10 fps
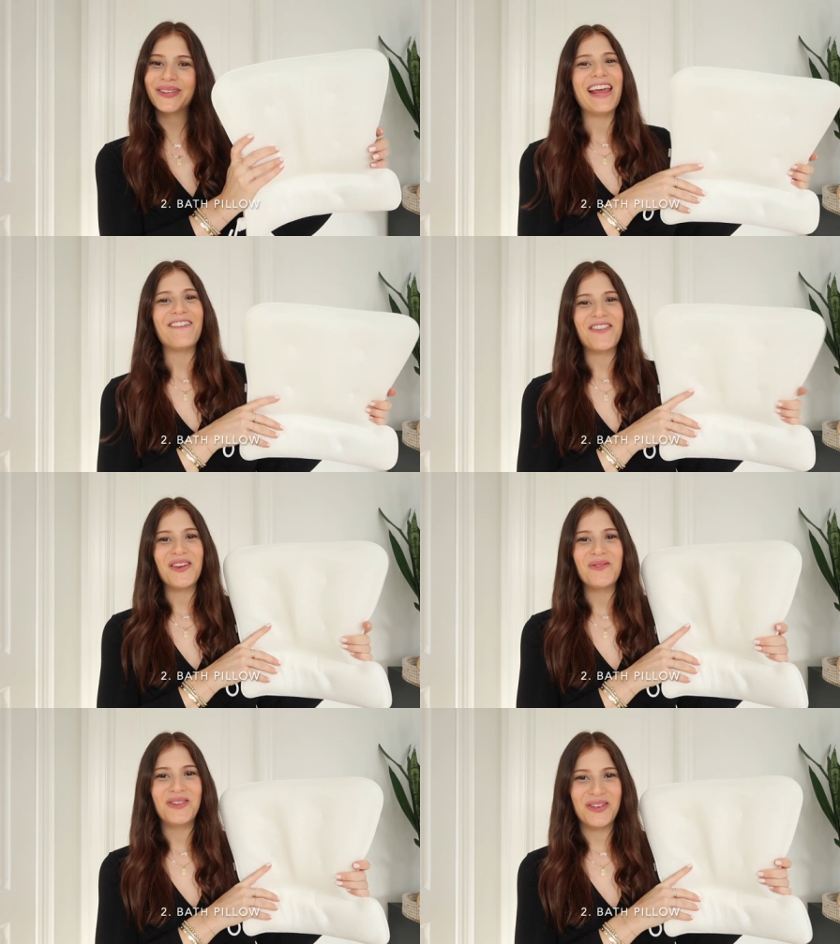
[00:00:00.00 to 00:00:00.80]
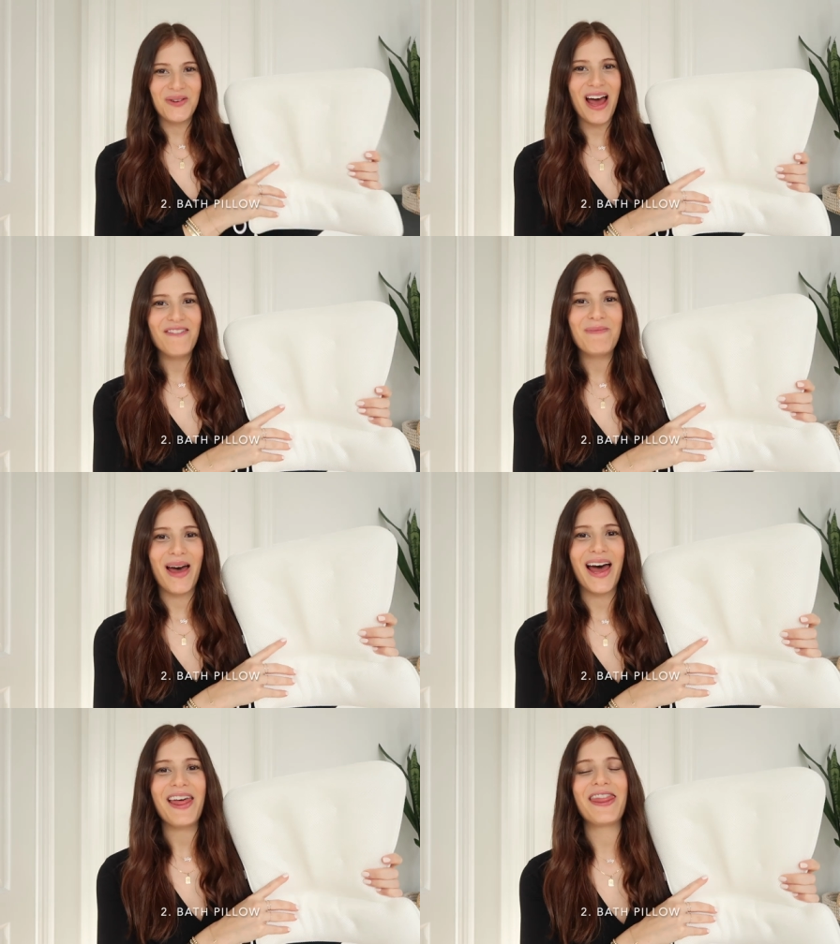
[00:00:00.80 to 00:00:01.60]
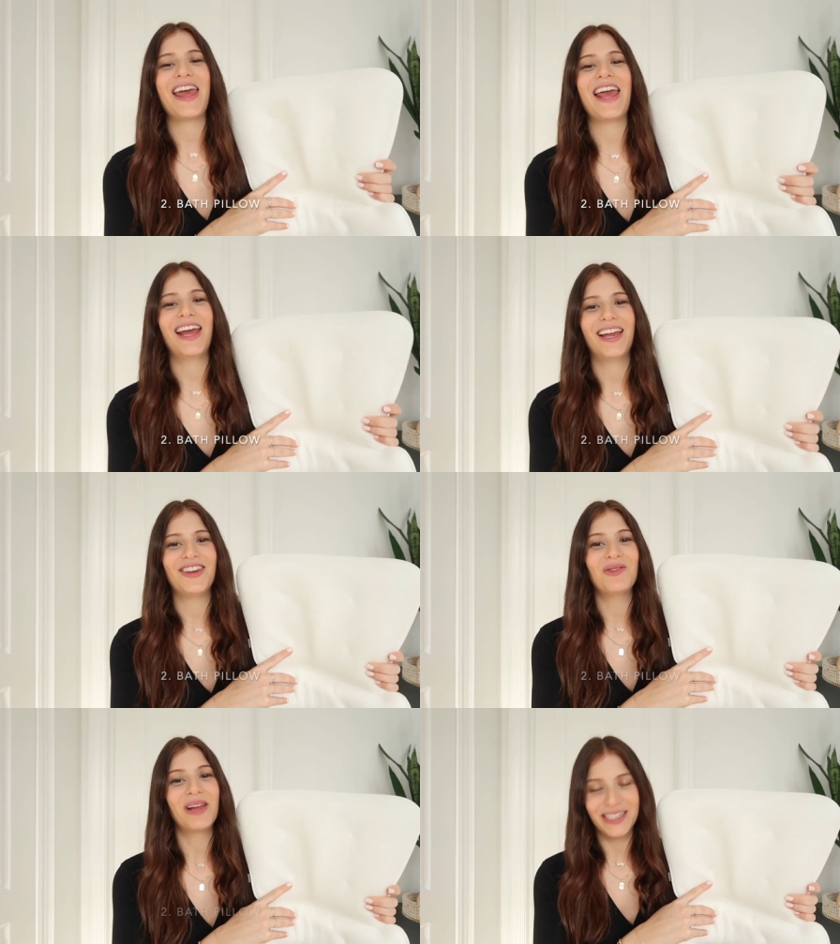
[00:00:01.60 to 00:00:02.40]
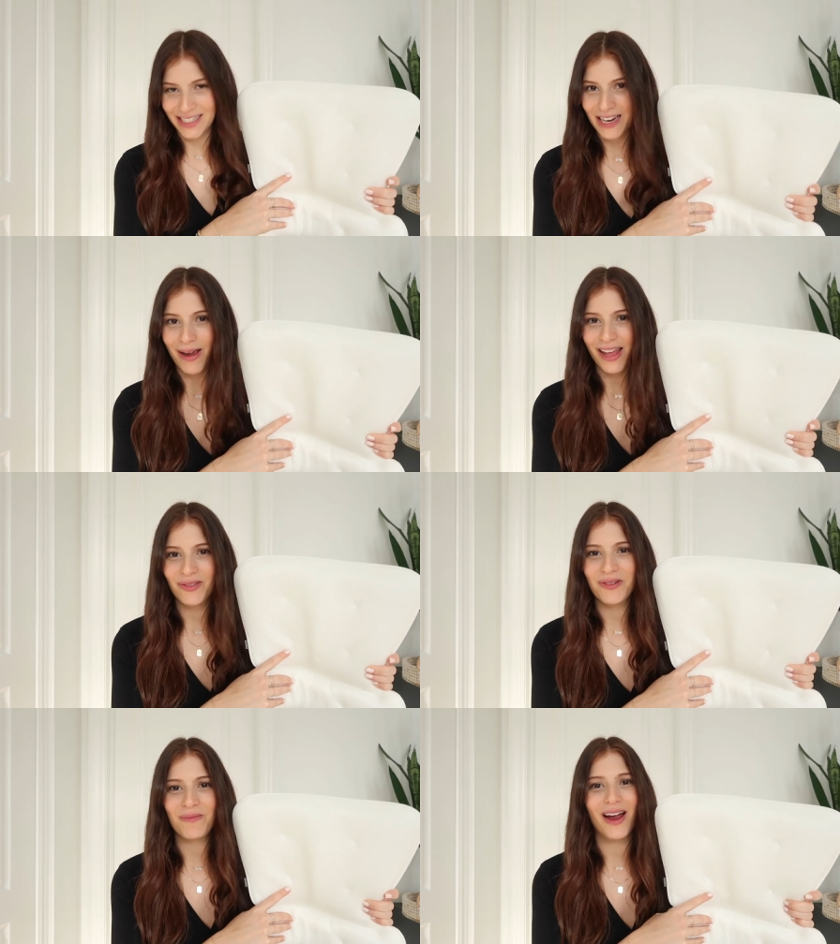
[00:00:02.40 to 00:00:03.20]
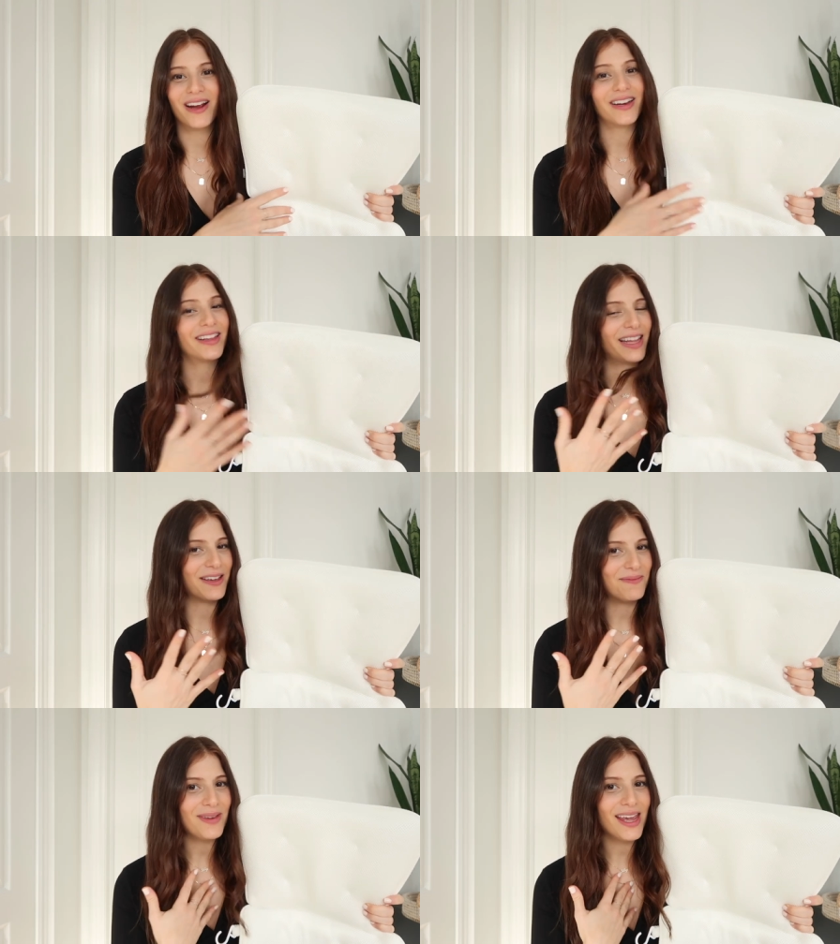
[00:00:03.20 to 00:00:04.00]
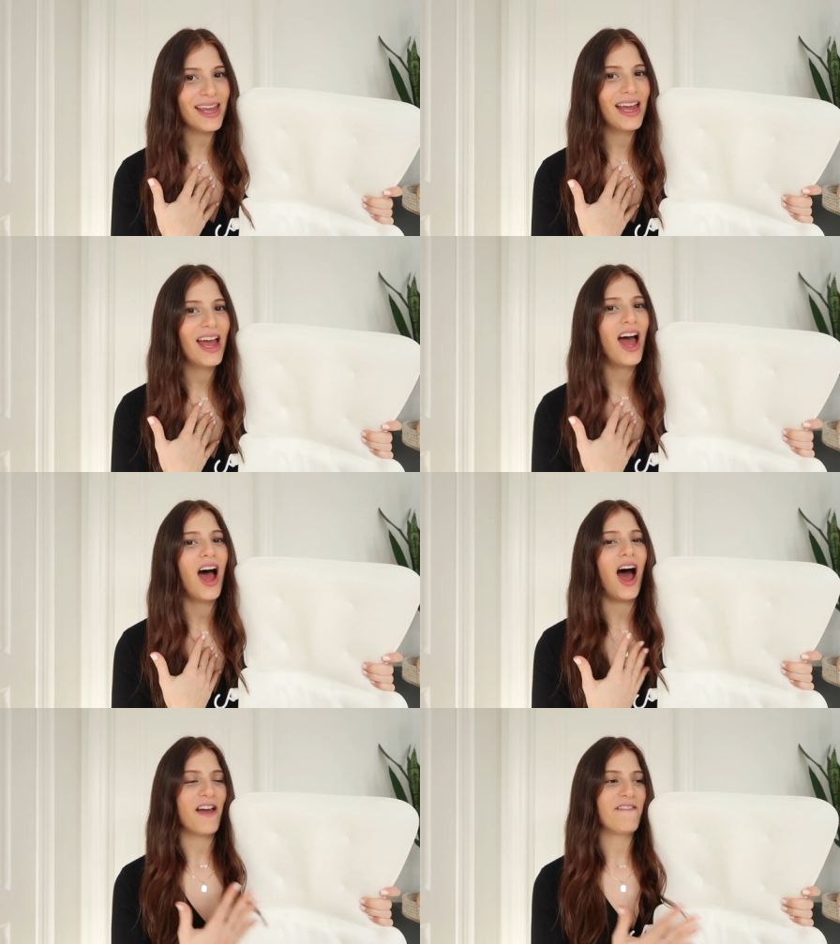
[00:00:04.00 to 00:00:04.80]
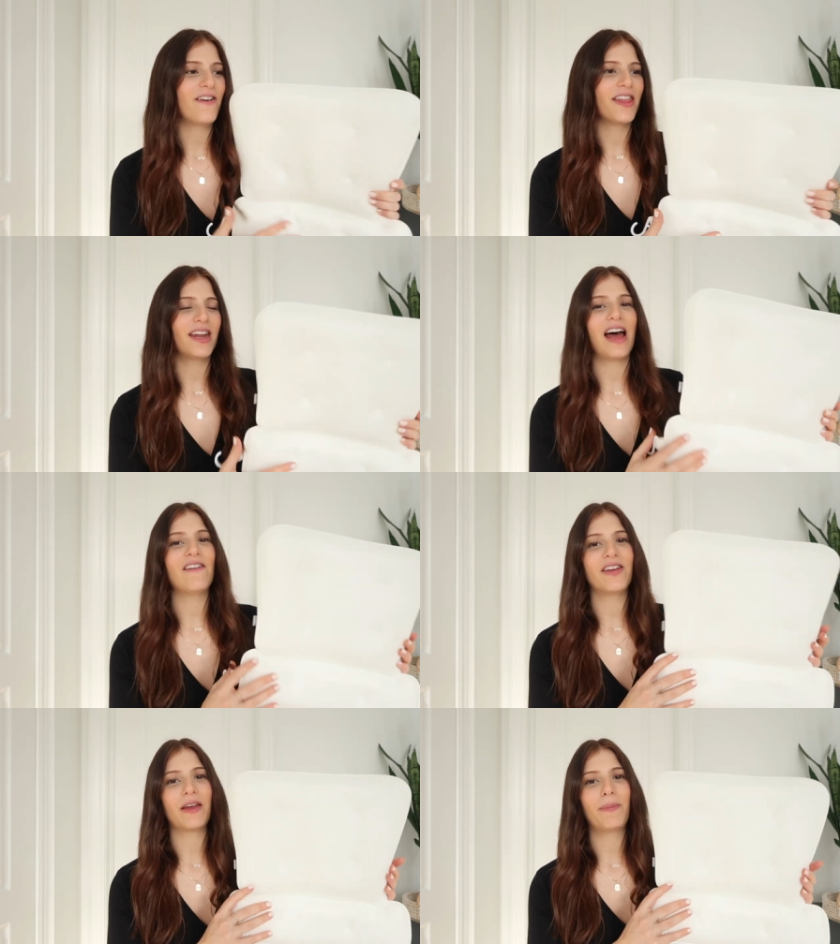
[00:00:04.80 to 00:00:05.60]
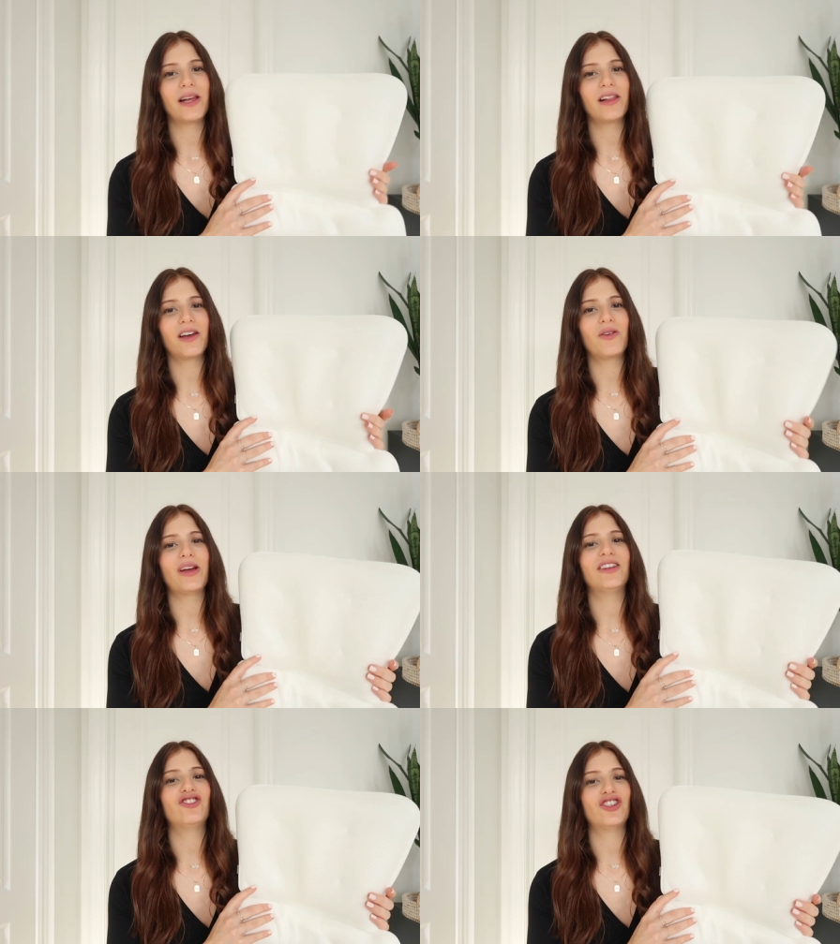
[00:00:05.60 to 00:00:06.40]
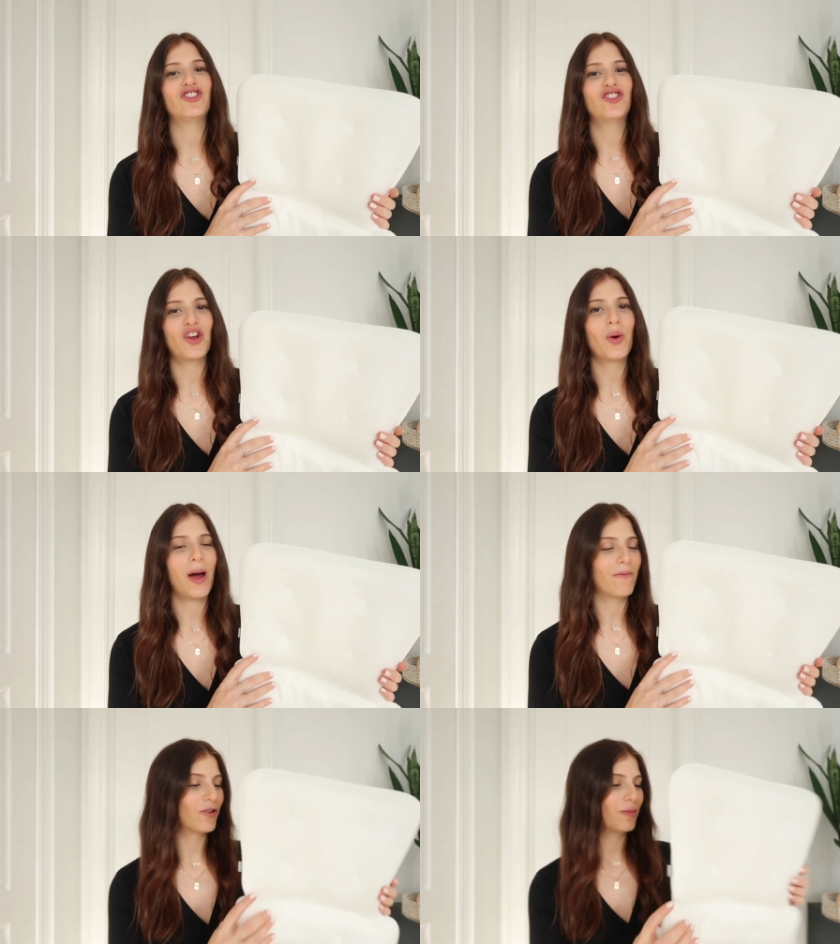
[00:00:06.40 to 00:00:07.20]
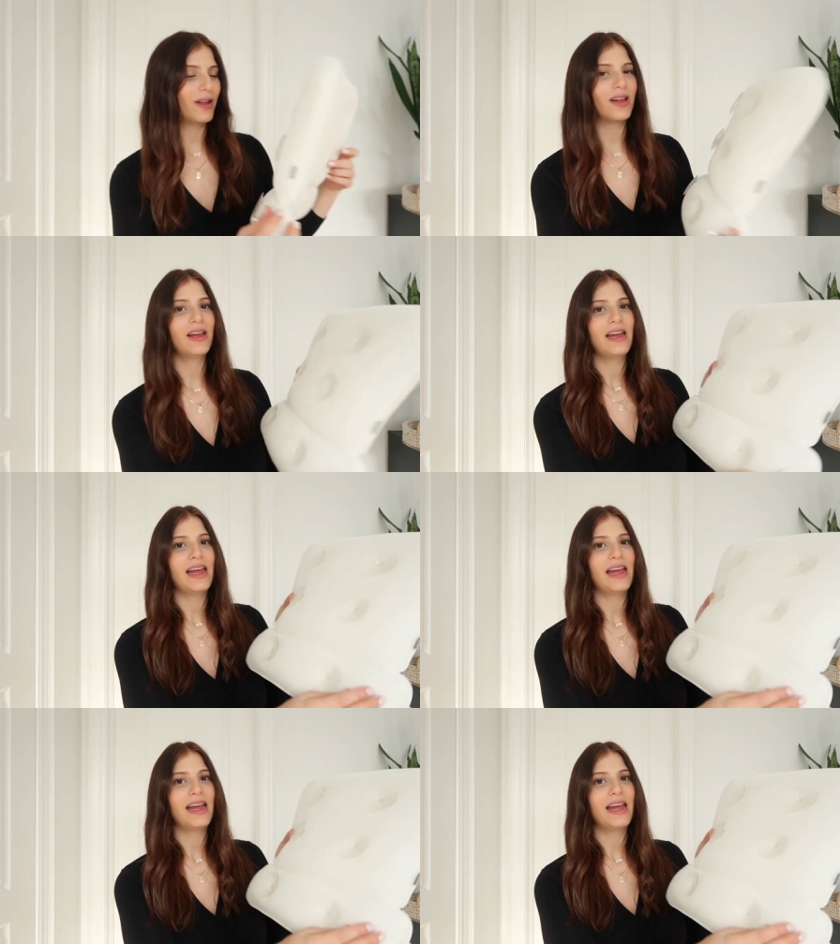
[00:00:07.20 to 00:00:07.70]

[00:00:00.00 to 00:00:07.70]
If you do have a bath and you like to take baths when you're pregnant like me, I find that having a pillow is just so comfortable.